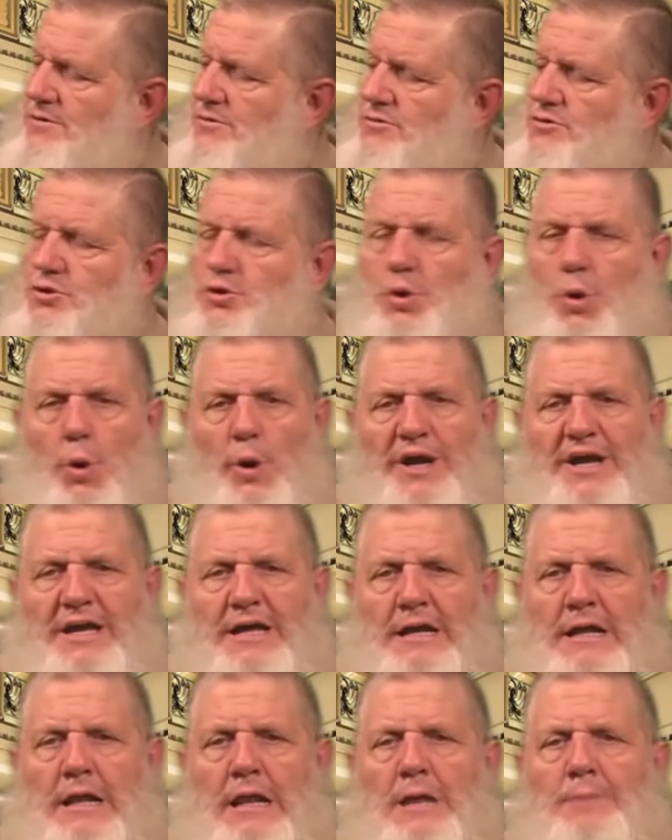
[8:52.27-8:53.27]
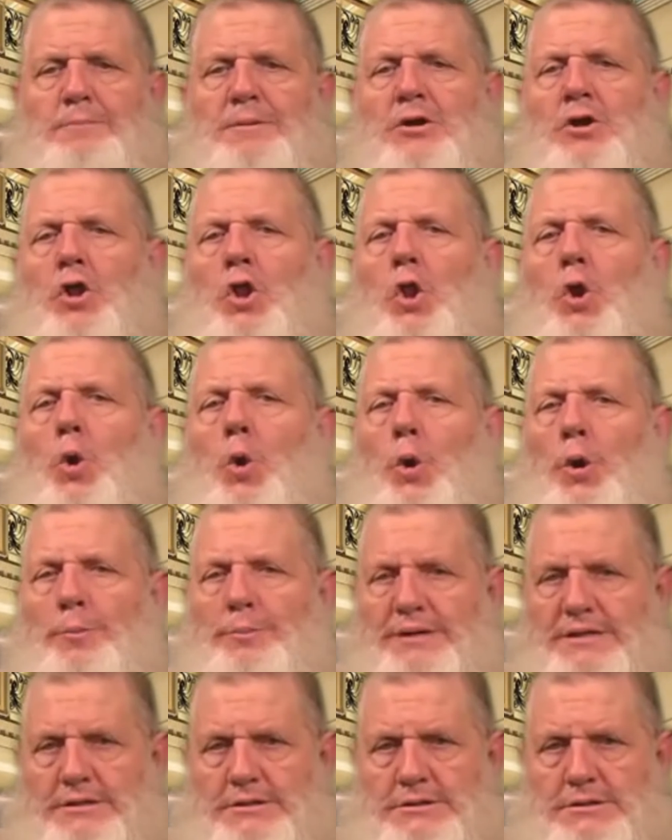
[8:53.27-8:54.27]
going in elliptical
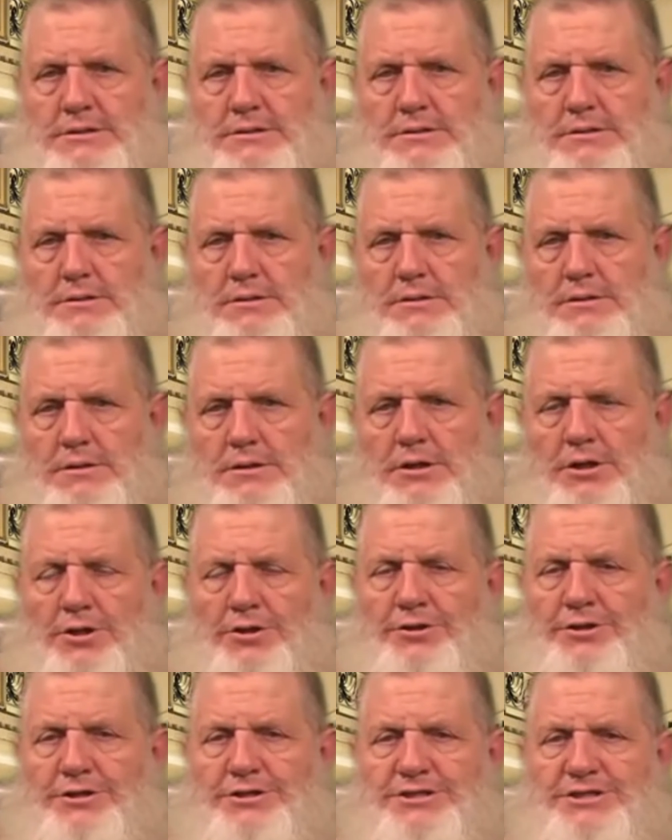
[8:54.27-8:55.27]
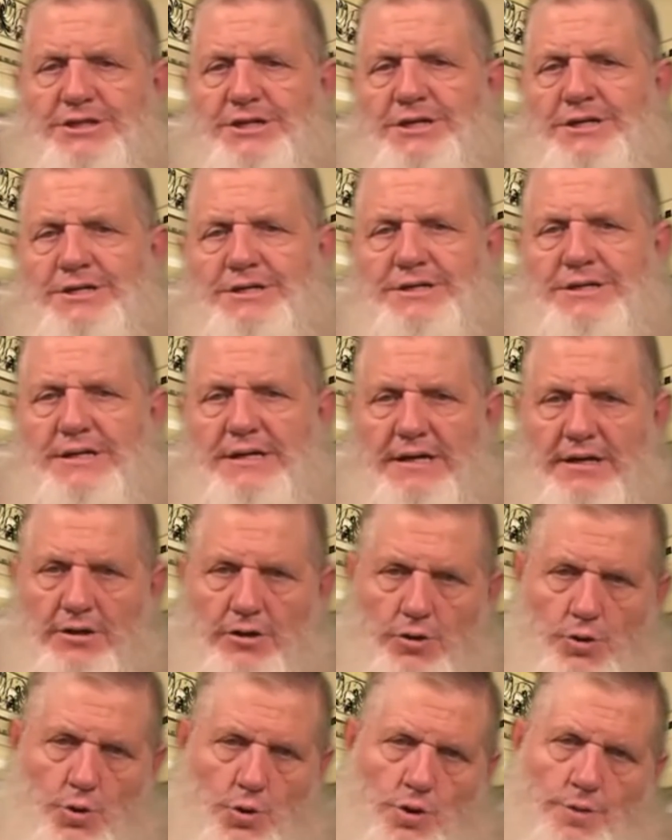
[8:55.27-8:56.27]
orbits. The sun in
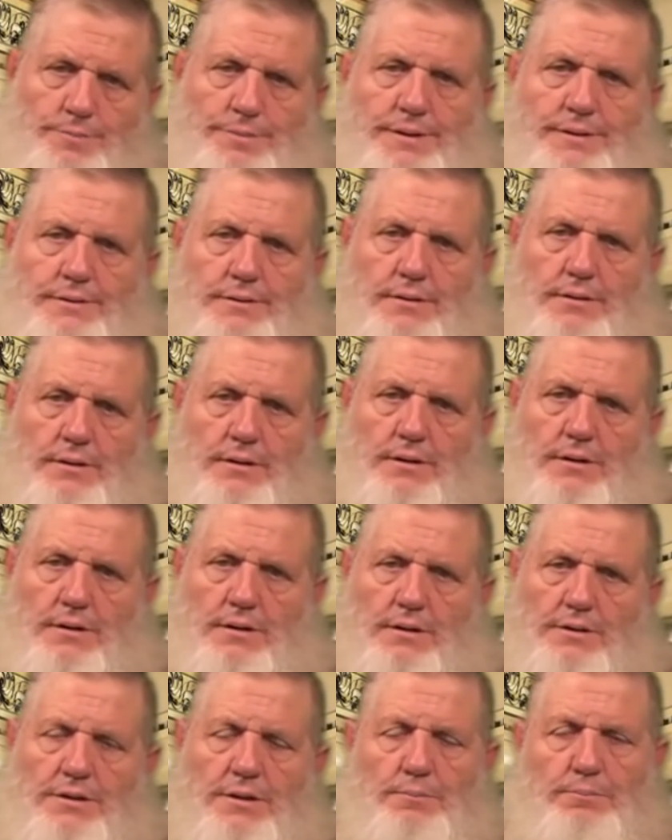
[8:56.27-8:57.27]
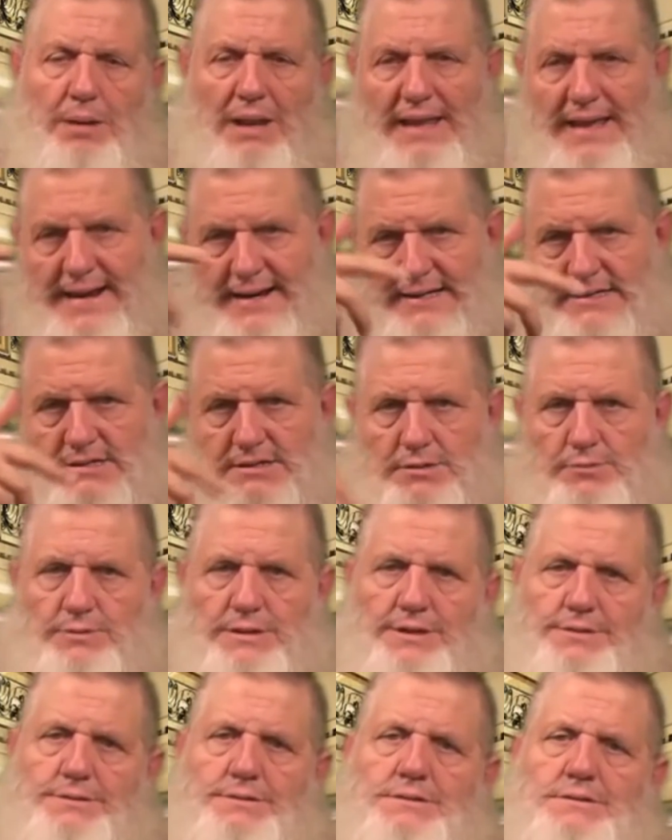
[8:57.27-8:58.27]
an orbit. The planets
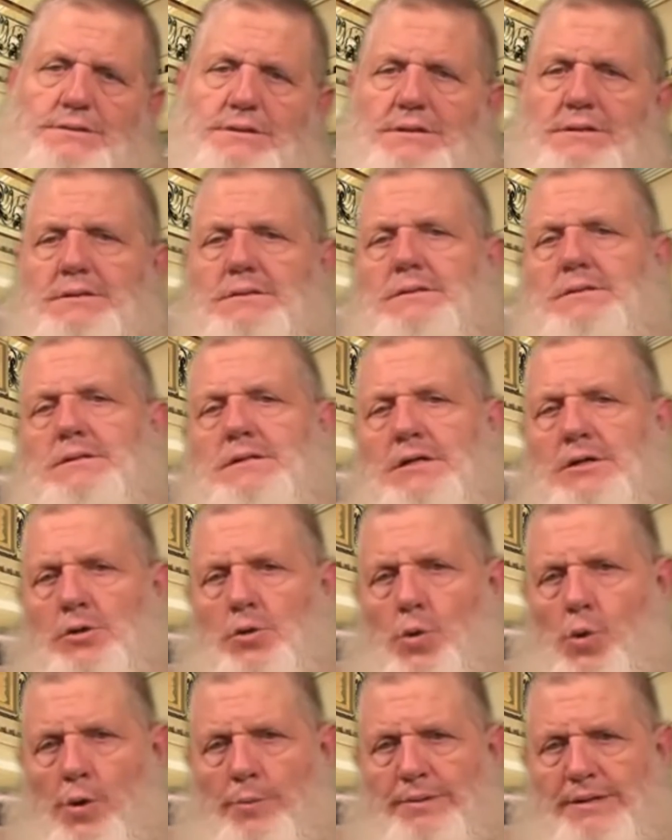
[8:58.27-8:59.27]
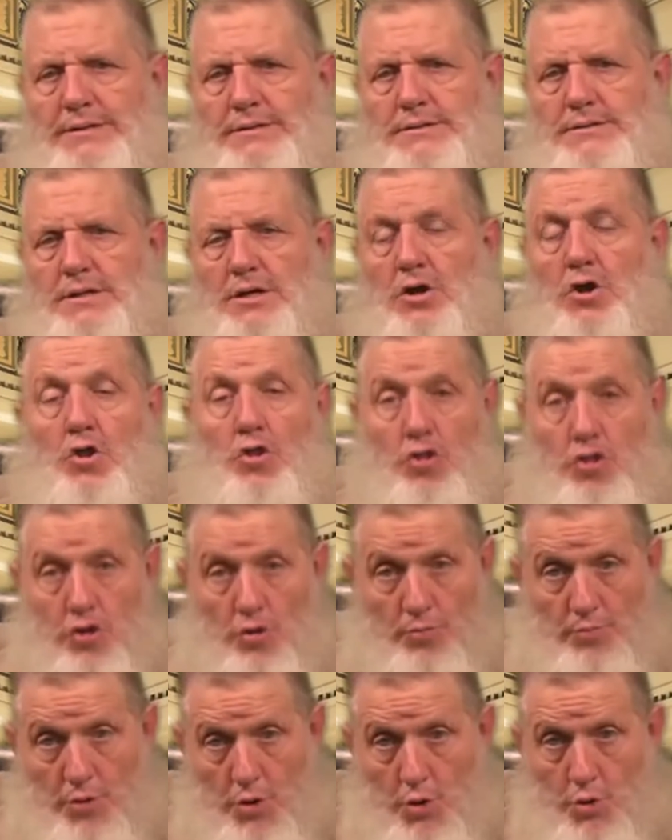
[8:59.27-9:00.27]
around the sun in orbits. The
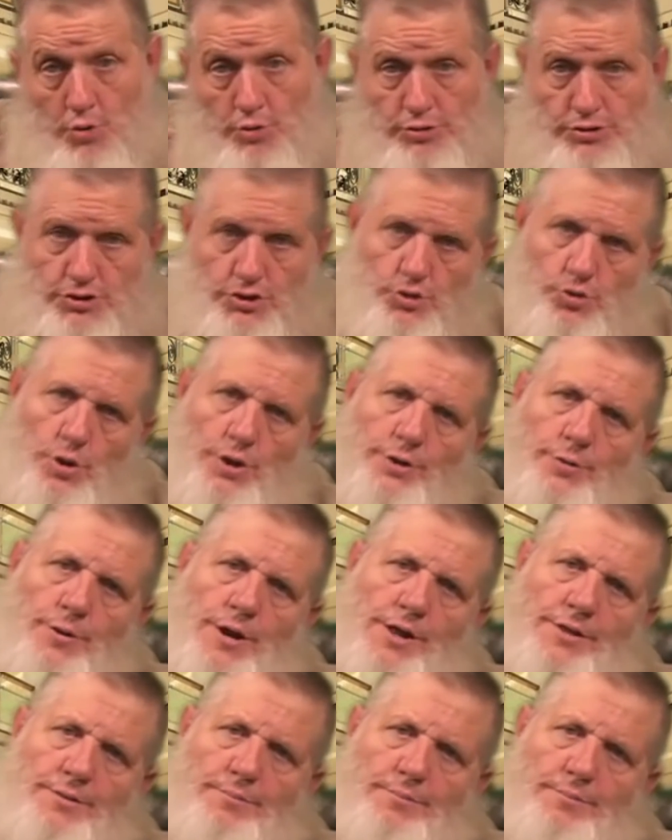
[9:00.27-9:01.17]
moons going around the